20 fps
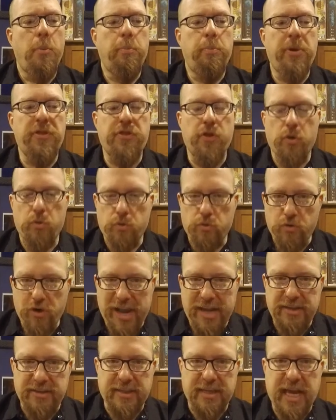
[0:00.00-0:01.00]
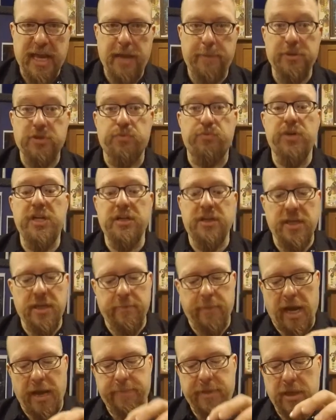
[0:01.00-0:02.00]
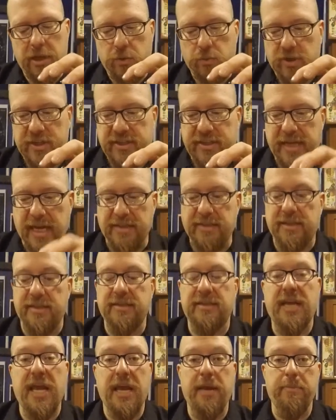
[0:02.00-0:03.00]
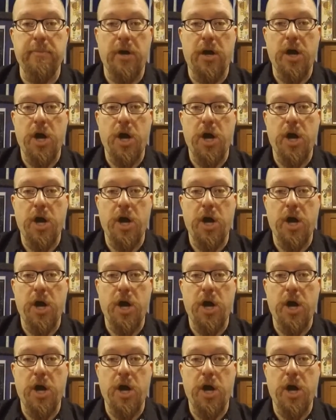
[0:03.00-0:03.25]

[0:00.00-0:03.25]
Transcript: But the race game is really, in my opinion, what sets this game